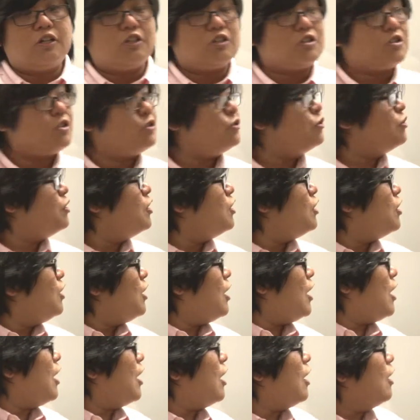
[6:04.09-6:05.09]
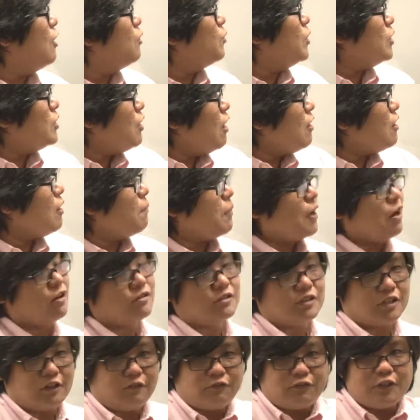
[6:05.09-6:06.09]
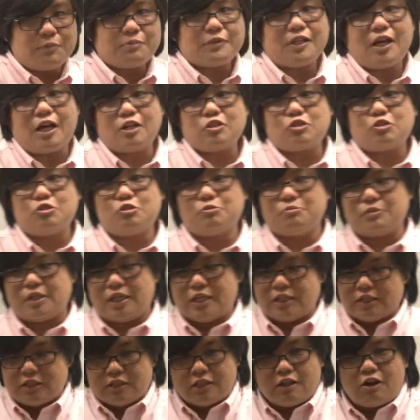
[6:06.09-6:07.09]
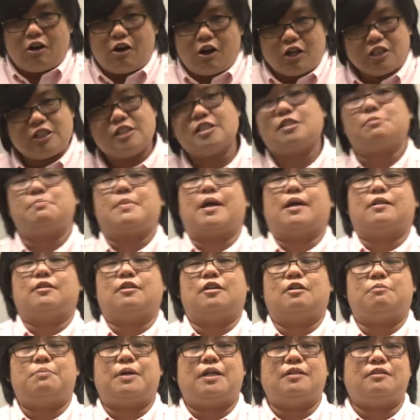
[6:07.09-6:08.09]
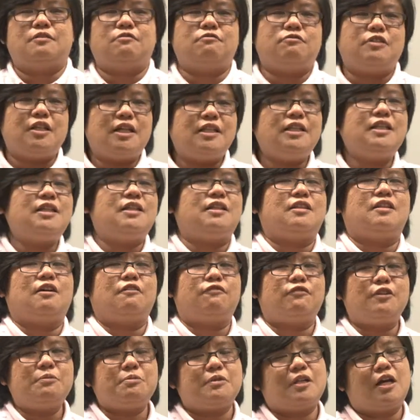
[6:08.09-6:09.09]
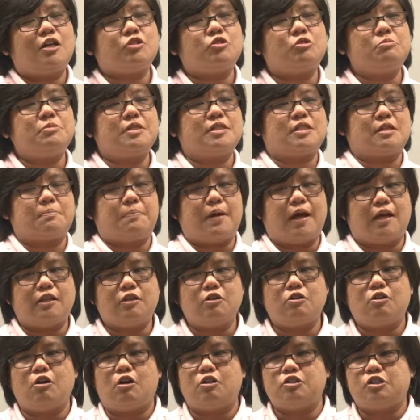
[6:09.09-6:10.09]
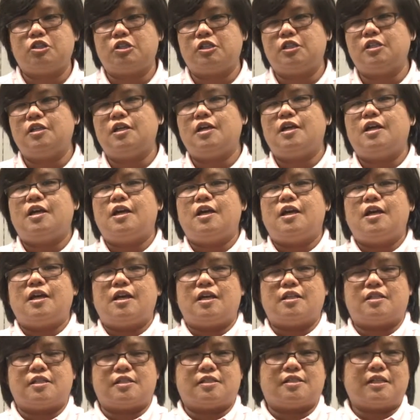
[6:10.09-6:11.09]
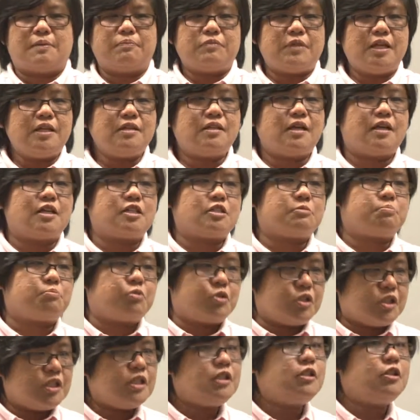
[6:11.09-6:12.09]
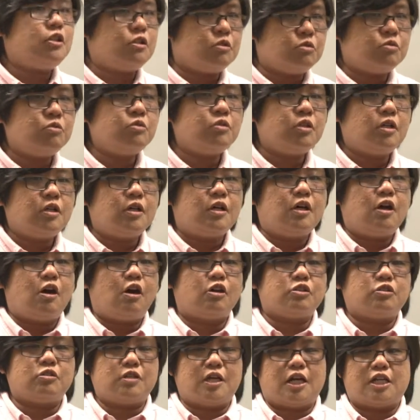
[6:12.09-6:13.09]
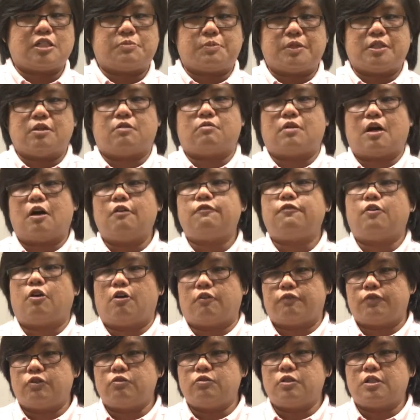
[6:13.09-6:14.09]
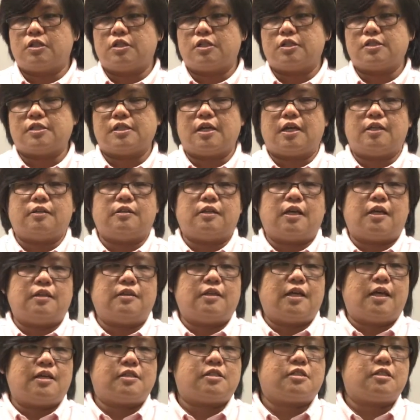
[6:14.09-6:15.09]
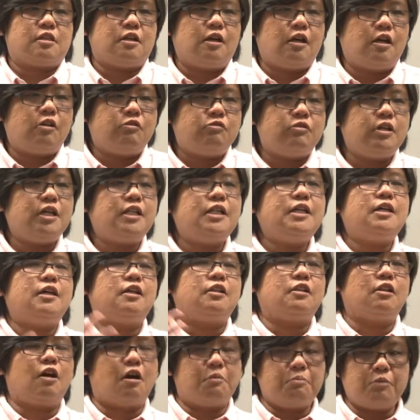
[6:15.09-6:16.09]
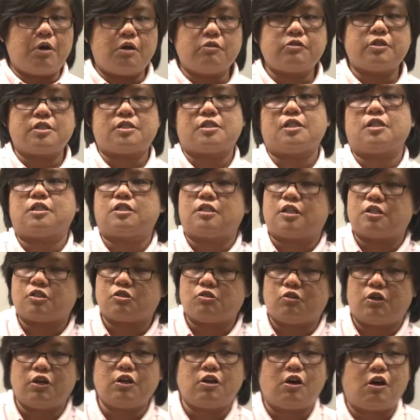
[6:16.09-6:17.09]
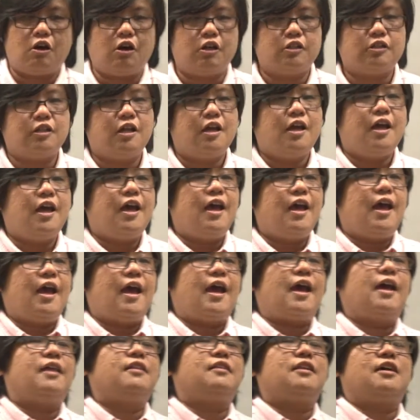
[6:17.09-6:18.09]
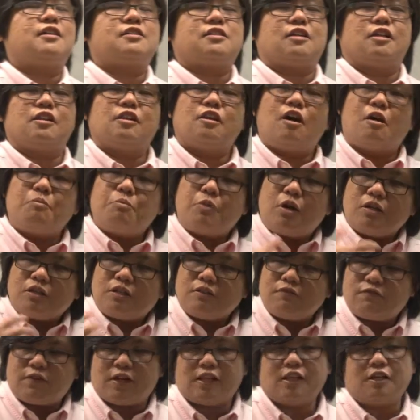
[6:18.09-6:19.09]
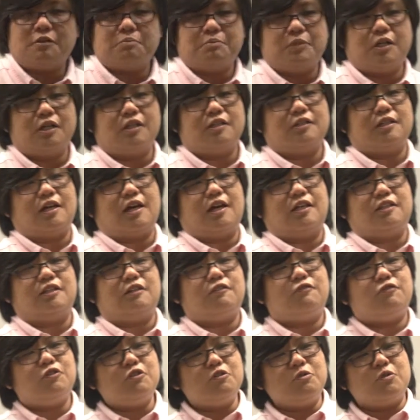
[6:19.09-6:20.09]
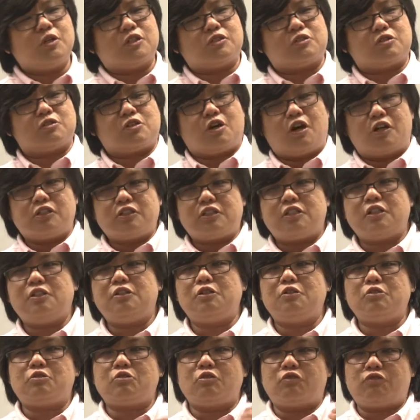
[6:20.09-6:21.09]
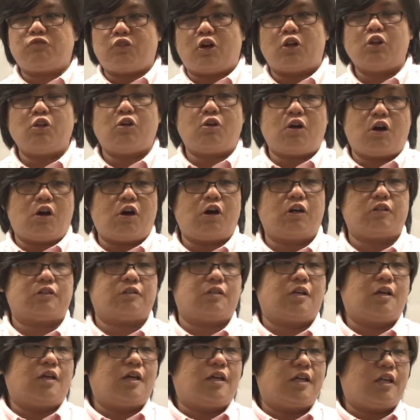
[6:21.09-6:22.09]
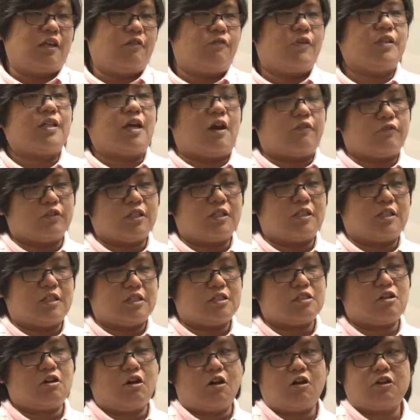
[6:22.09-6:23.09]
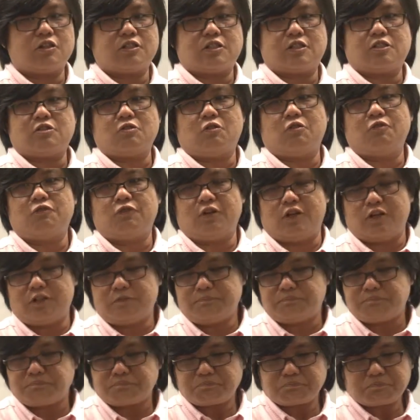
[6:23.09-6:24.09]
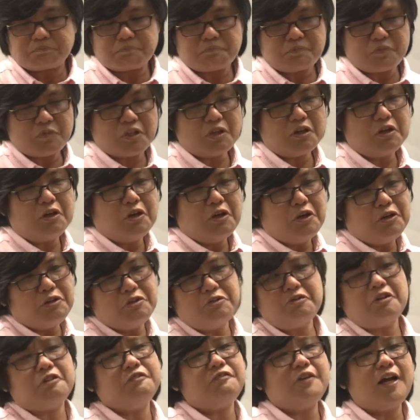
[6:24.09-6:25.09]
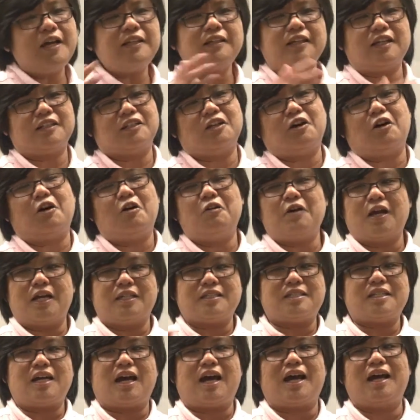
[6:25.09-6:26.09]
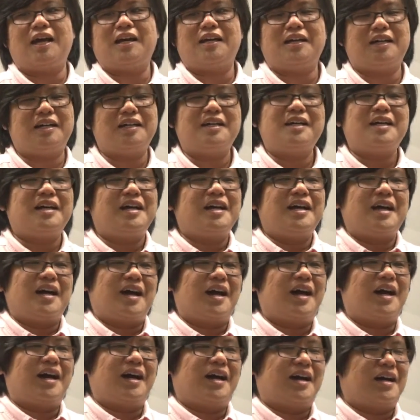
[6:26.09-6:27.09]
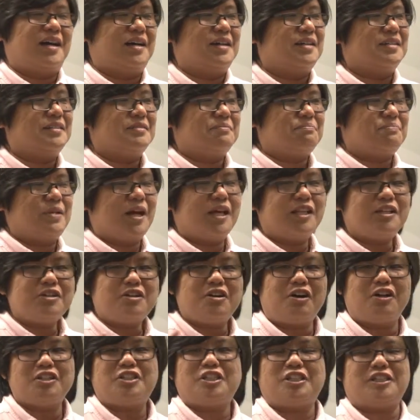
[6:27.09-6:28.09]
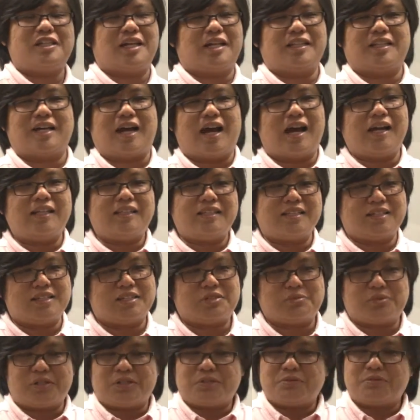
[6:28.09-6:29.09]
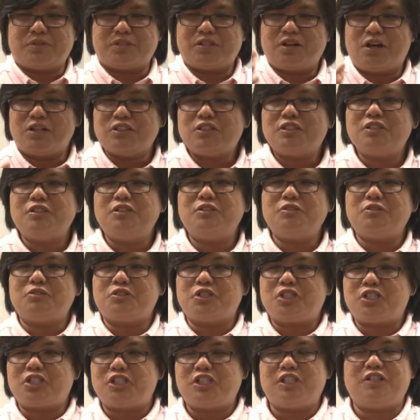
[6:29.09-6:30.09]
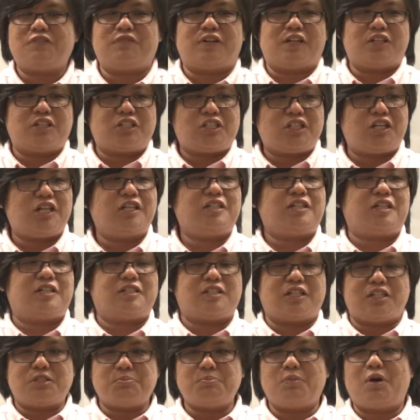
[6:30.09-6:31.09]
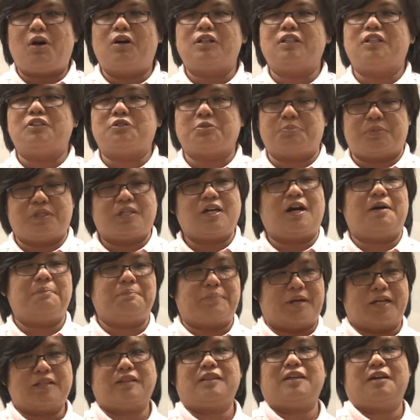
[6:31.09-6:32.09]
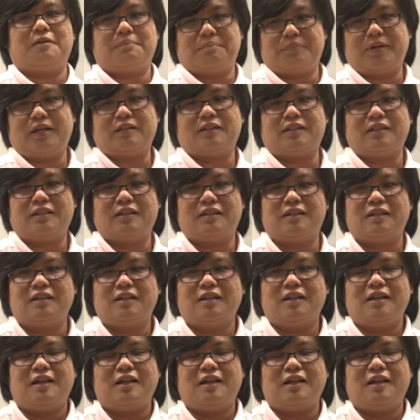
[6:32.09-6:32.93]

So uh, we talk about the flipped classroom in all this manner, but really the flipped classroom is a pedagogy it is something that is pretty new, although it has been around for a few years, and, and there's really a lot more research that's going on, and there's a lot more development. And if you were to continue to follow on even after this course is over, you will find that the whole entire uh, pedagogy and ideas will, will continue to shift and change and just model to become better and better.